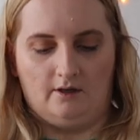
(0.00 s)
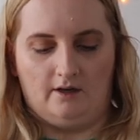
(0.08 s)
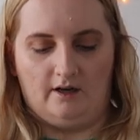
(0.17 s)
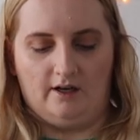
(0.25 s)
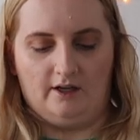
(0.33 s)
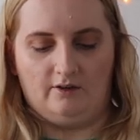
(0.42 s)

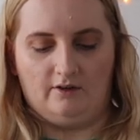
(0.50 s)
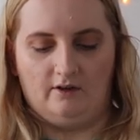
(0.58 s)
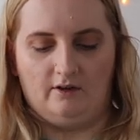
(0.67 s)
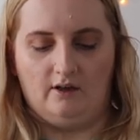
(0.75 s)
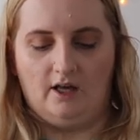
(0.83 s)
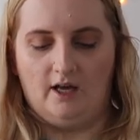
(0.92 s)
I
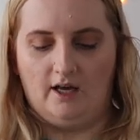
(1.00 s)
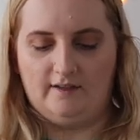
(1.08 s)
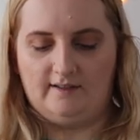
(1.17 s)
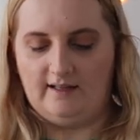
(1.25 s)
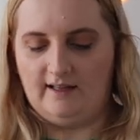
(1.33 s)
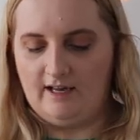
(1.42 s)
got a
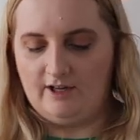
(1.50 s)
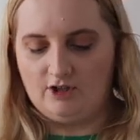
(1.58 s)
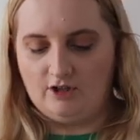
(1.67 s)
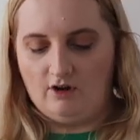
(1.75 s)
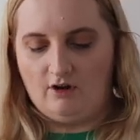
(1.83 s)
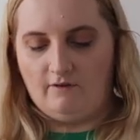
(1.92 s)

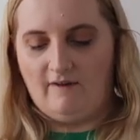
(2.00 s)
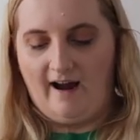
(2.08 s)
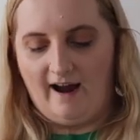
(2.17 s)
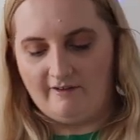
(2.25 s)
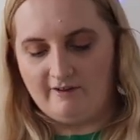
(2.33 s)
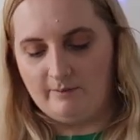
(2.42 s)
selection of
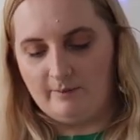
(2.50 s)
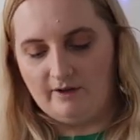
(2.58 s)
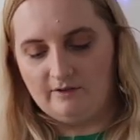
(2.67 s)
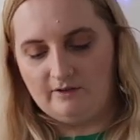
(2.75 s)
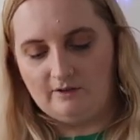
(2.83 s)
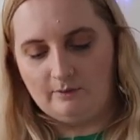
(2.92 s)

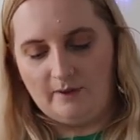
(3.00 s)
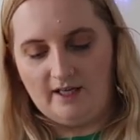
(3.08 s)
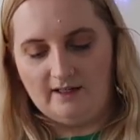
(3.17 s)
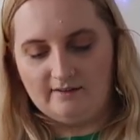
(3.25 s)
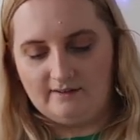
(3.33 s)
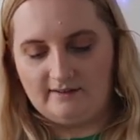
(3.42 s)
Haribo sweets.